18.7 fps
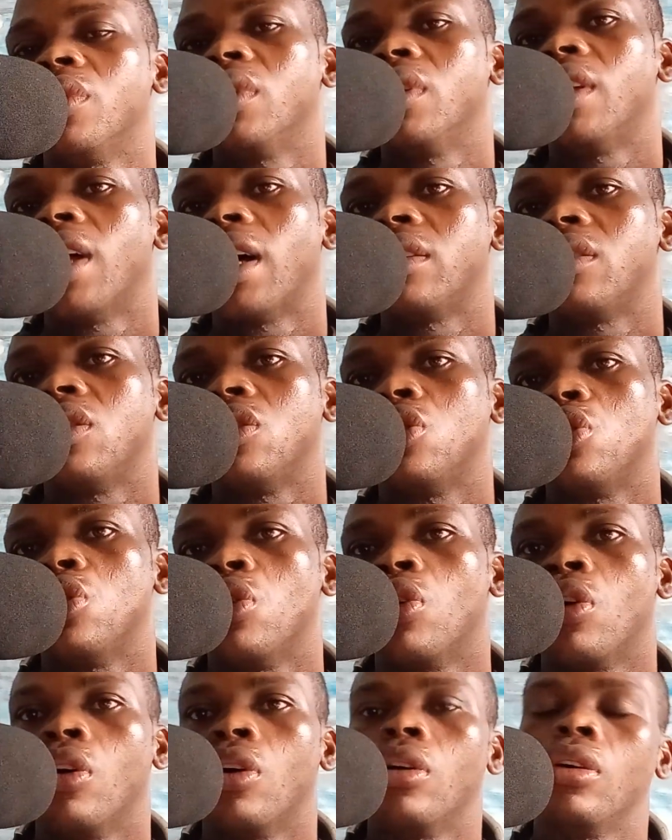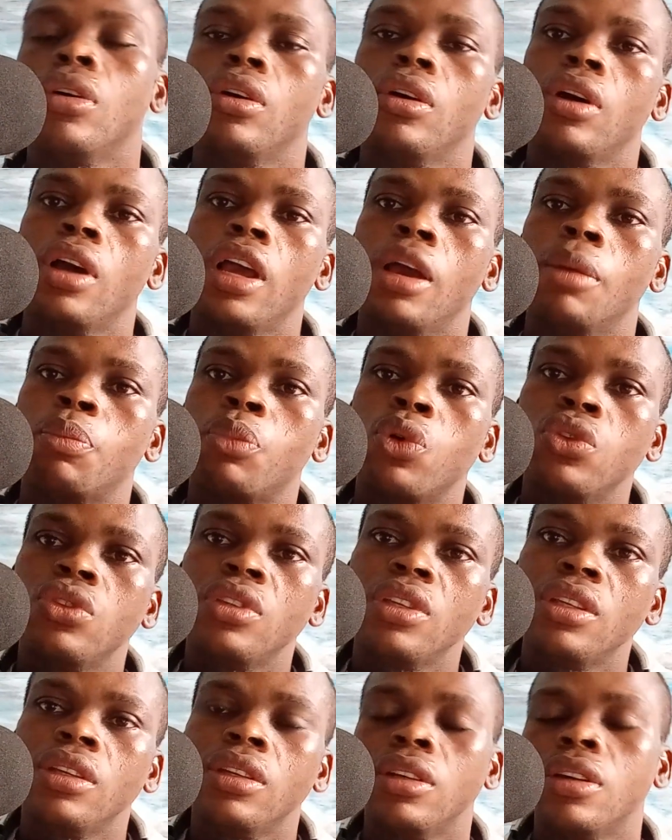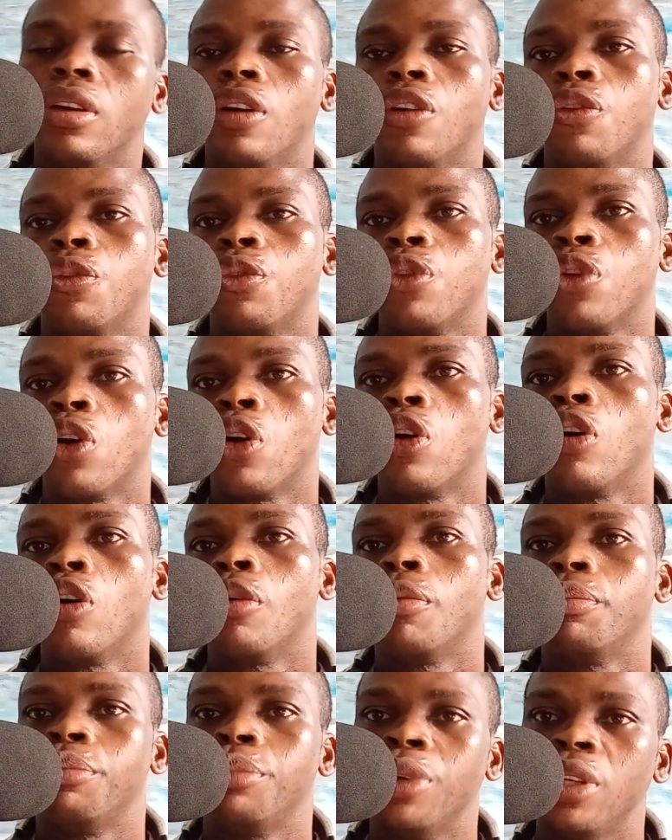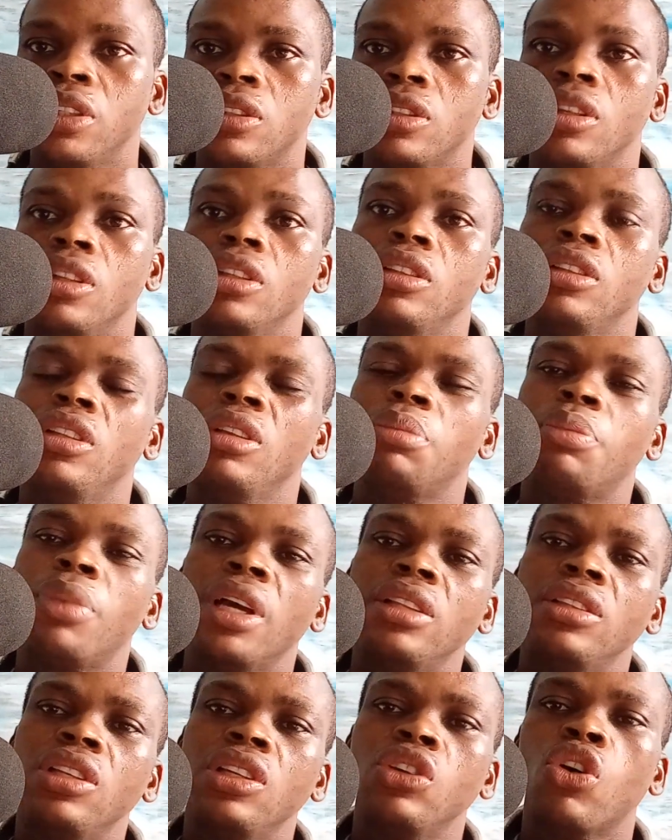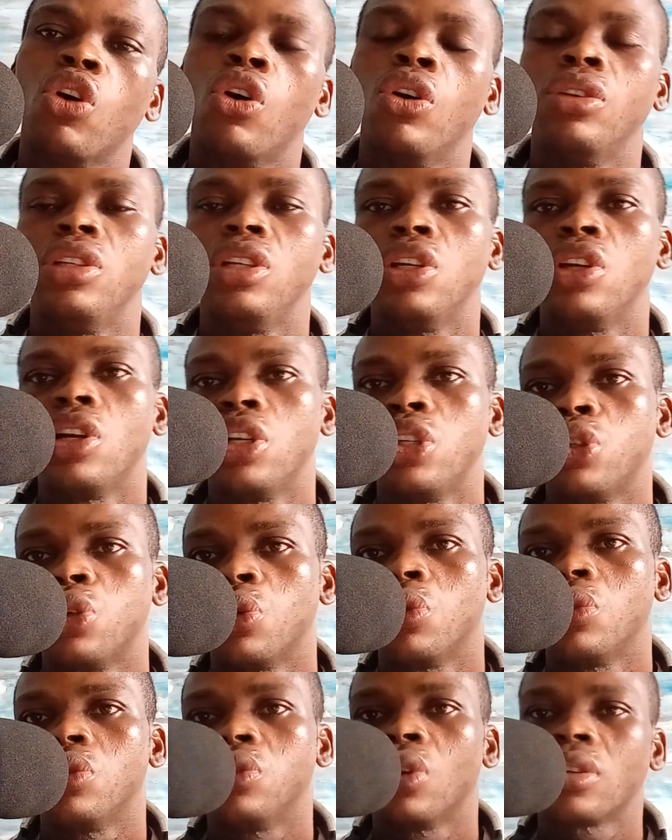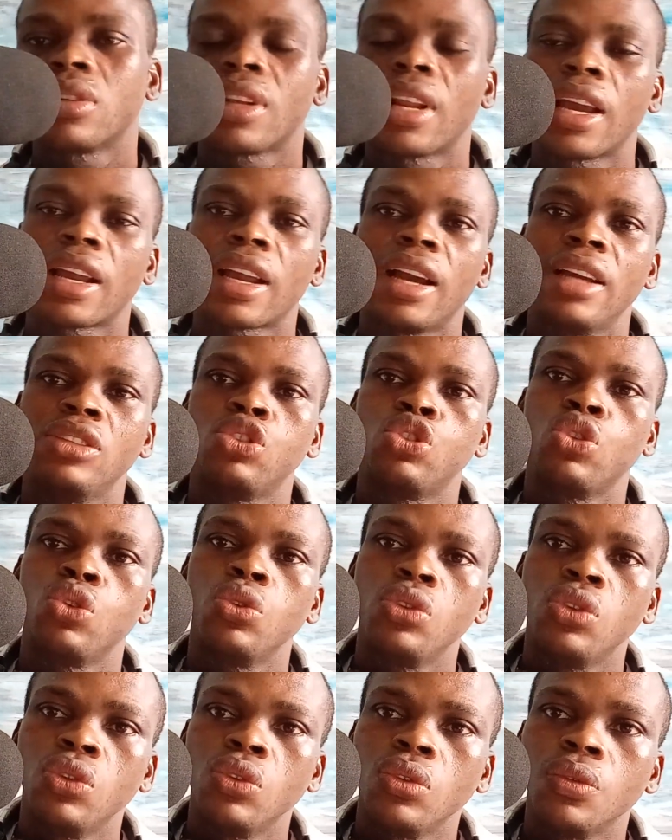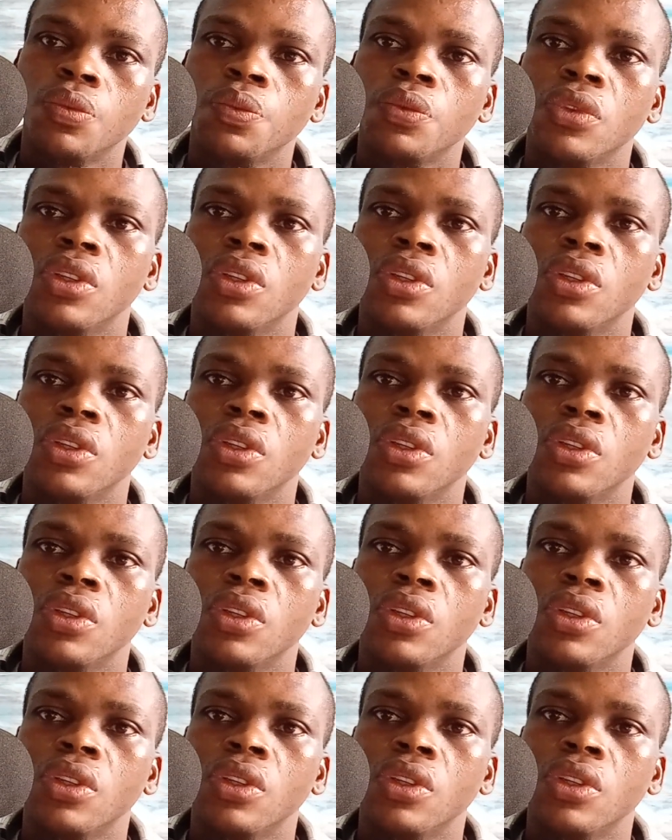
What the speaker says: That is your epoxy floor paint. Depending on the ratio, just like I told you,